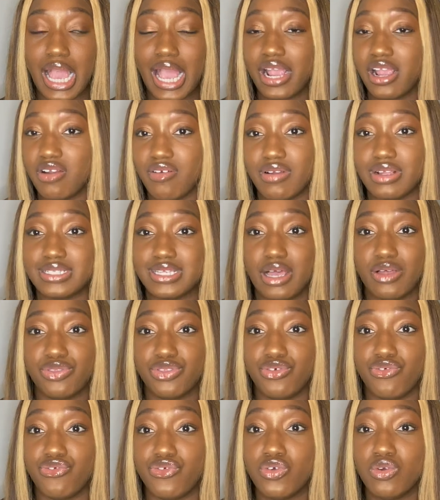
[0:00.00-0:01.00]
I could rent out
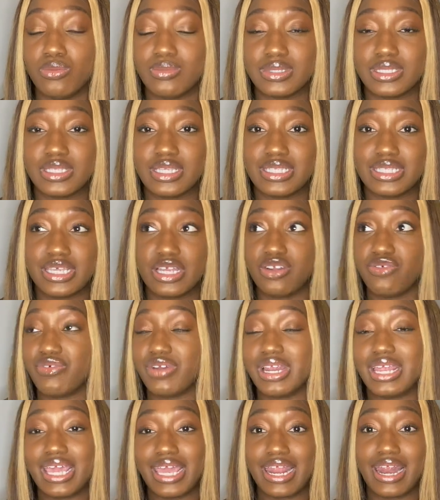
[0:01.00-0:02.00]
the rooms instead of
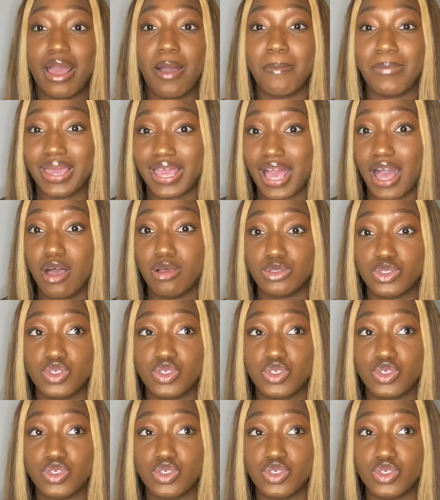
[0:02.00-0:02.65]
renting it out by house.